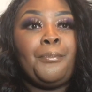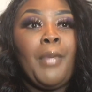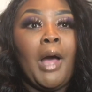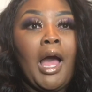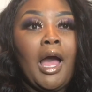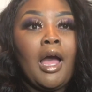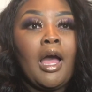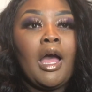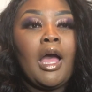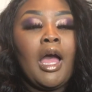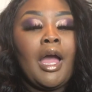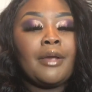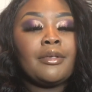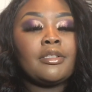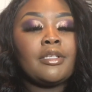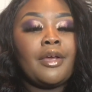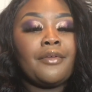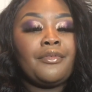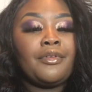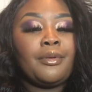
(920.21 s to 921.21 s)
I
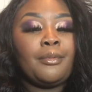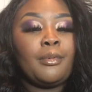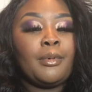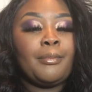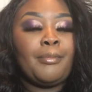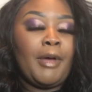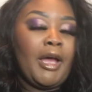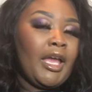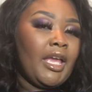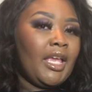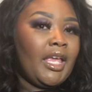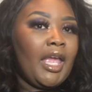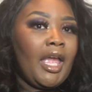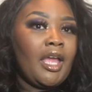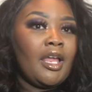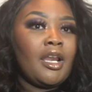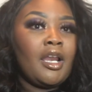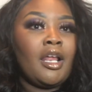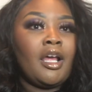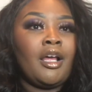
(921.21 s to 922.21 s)
definitely would buy
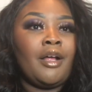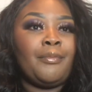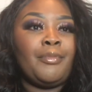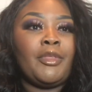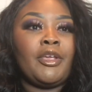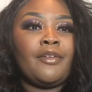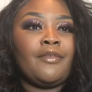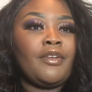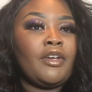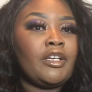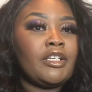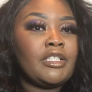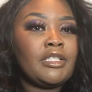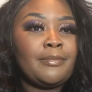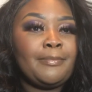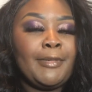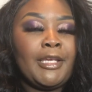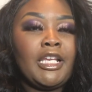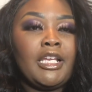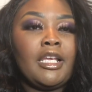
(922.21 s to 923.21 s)
again. They're very
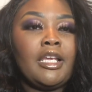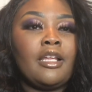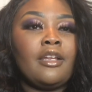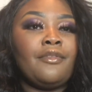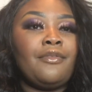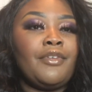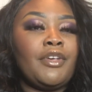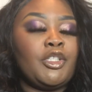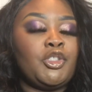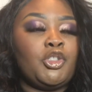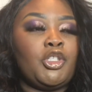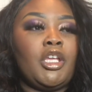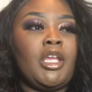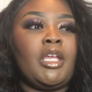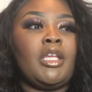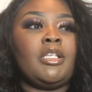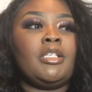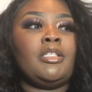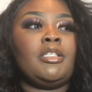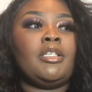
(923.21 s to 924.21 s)
speedy and
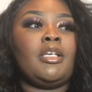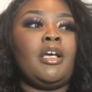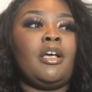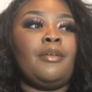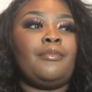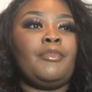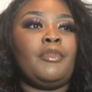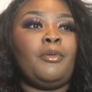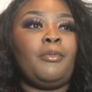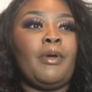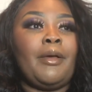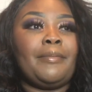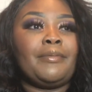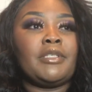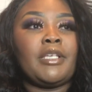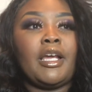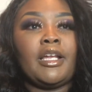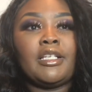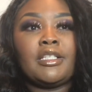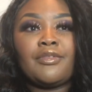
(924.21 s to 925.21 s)
efficient. The
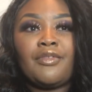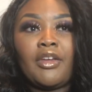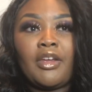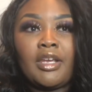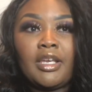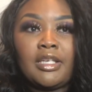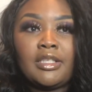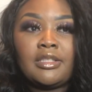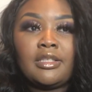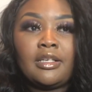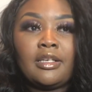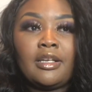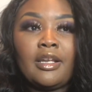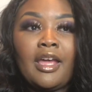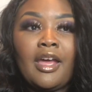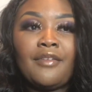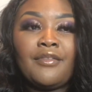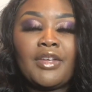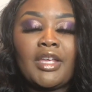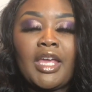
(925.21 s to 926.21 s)
website is very easy to
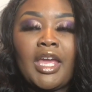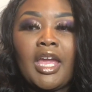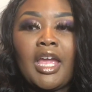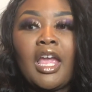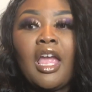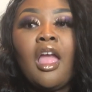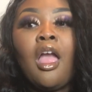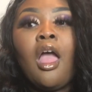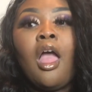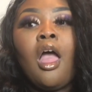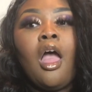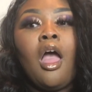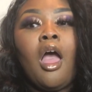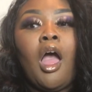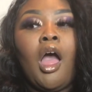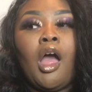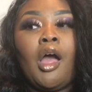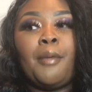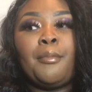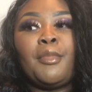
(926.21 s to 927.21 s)
navigate.
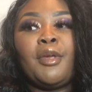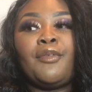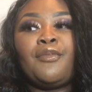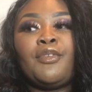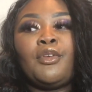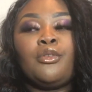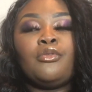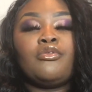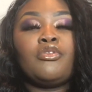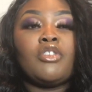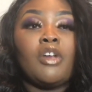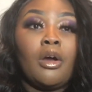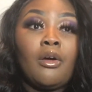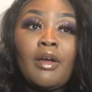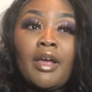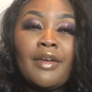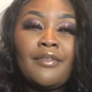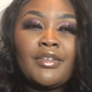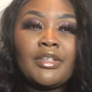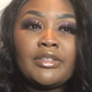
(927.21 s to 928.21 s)
If you
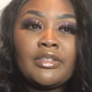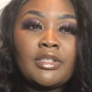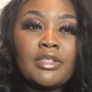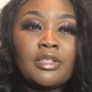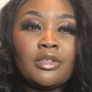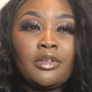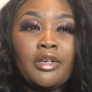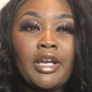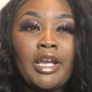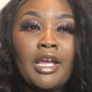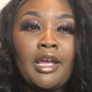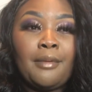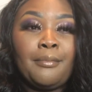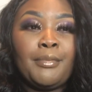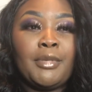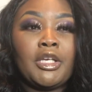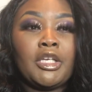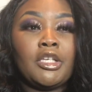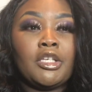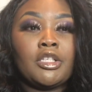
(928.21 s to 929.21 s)
don't have Instagram,
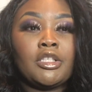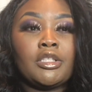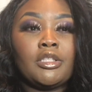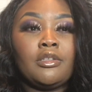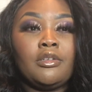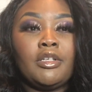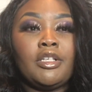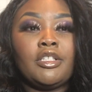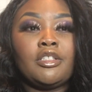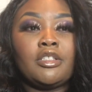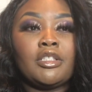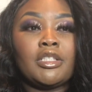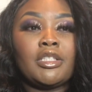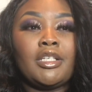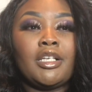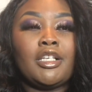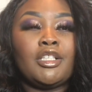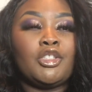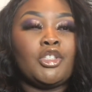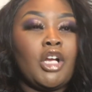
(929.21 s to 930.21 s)
but you're still
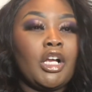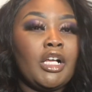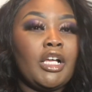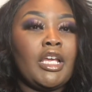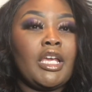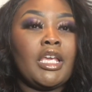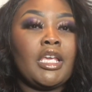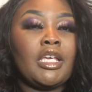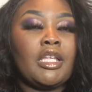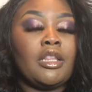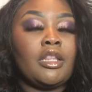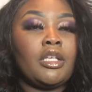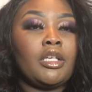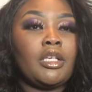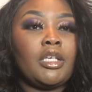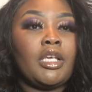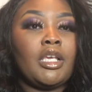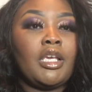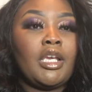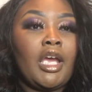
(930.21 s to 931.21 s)
interested in trying and
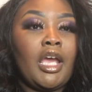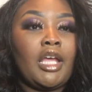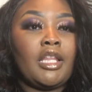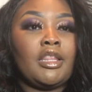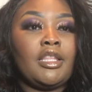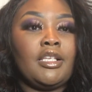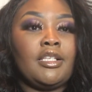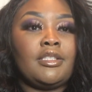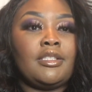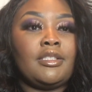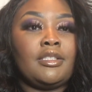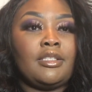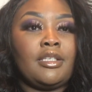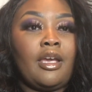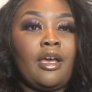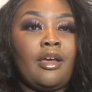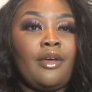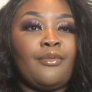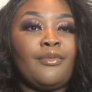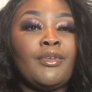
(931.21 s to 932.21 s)
looking at this
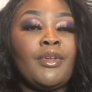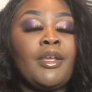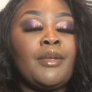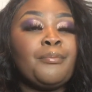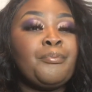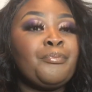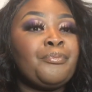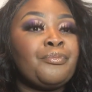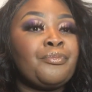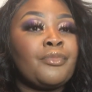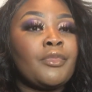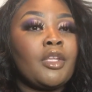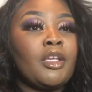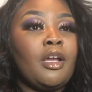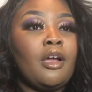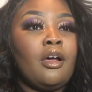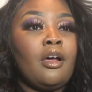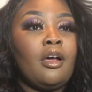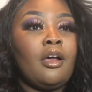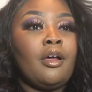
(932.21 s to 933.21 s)
stuff,
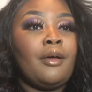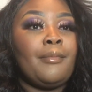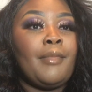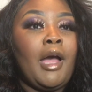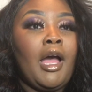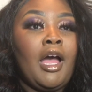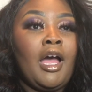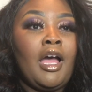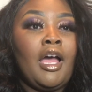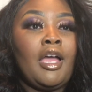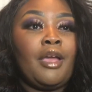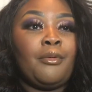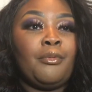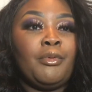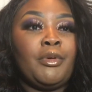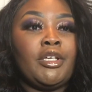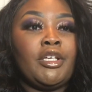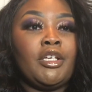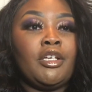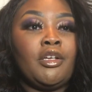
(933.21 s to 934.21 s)
I
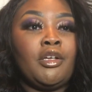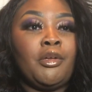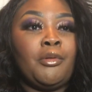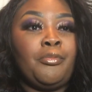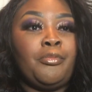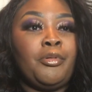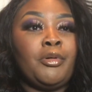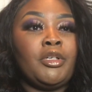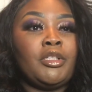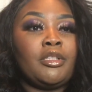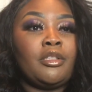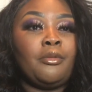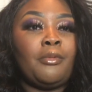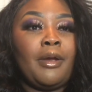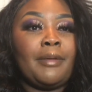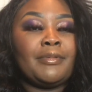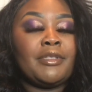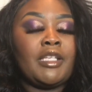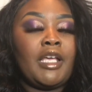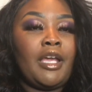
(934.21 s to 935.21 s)
will put the
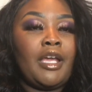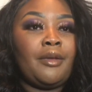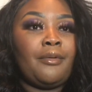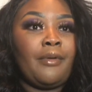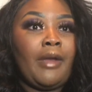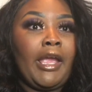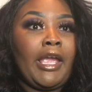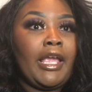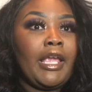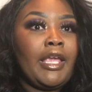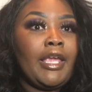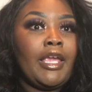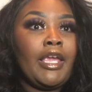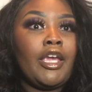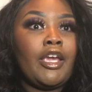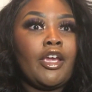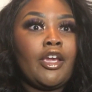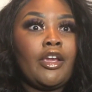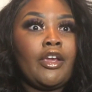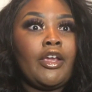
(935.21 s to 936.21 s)
website right
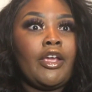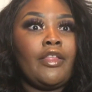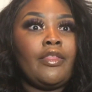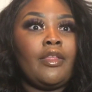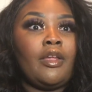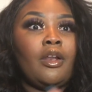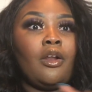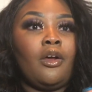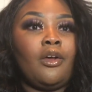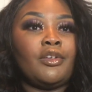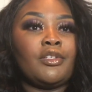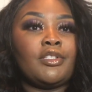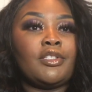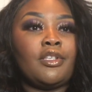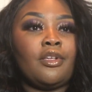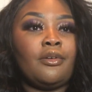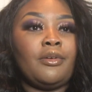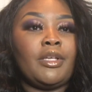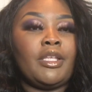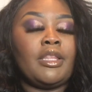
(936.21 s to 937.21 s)
here and then
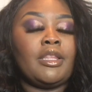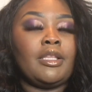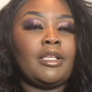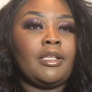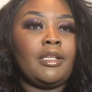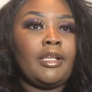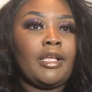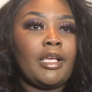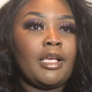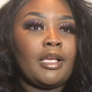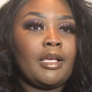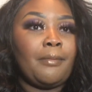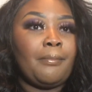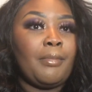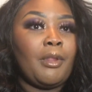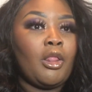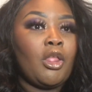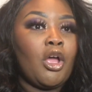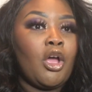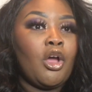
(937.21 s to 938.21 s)
also in the link
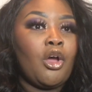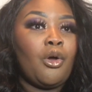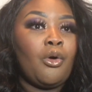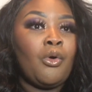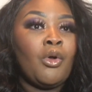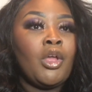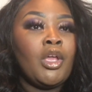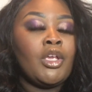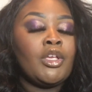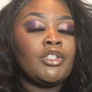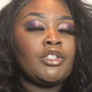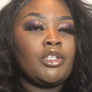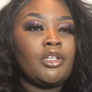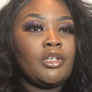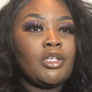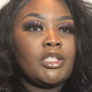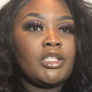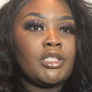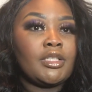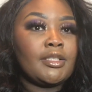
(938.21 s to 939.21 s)
below. So you
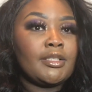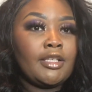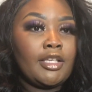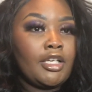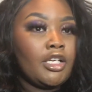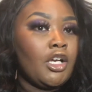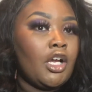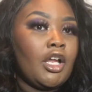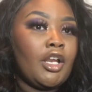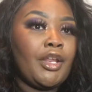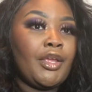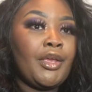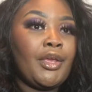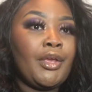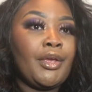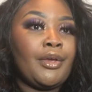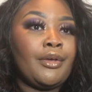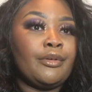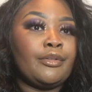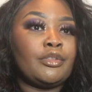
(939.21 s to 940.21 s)
could just click on it
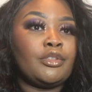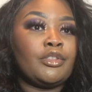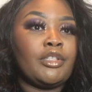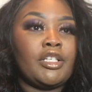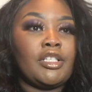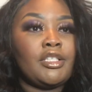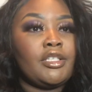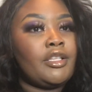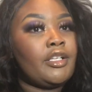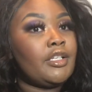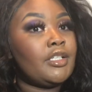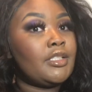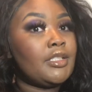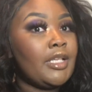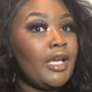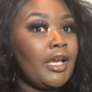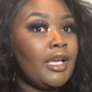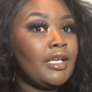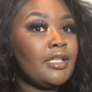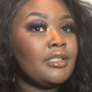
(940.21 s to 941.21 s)
and go straight to their
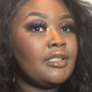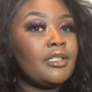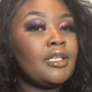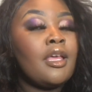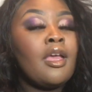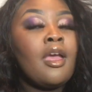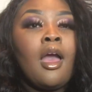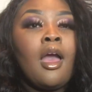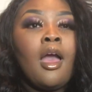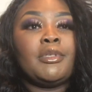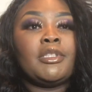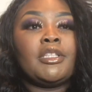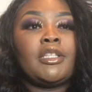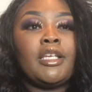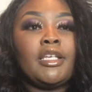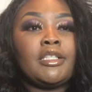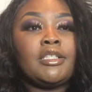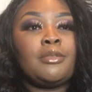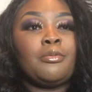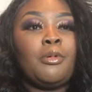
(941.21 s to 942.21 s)
site.
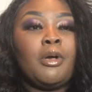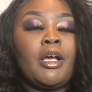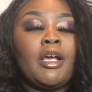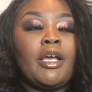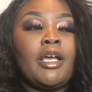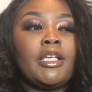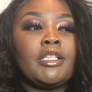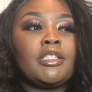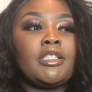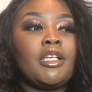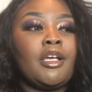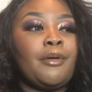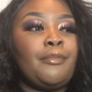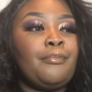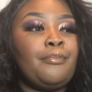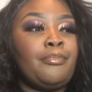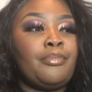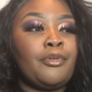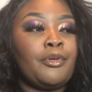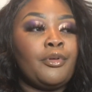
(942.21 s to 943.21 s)
This was a
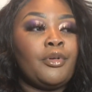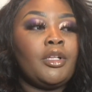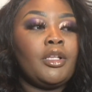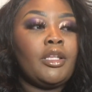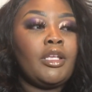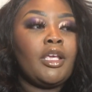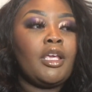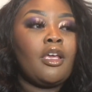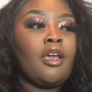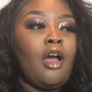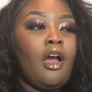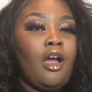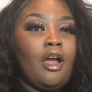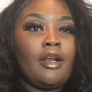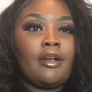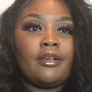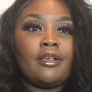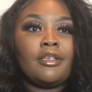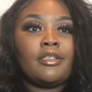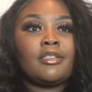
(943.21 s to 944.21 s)
brutally
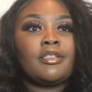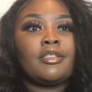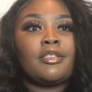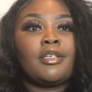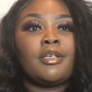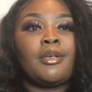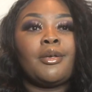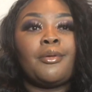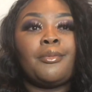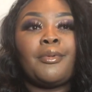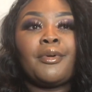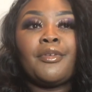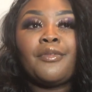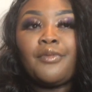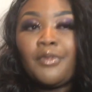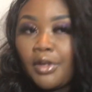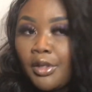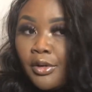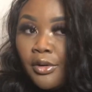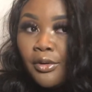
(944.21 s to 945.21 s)
honest
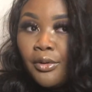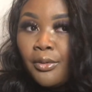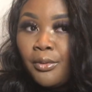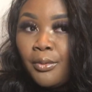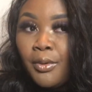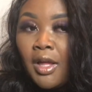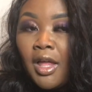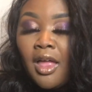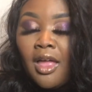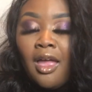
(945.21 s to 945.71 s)
review.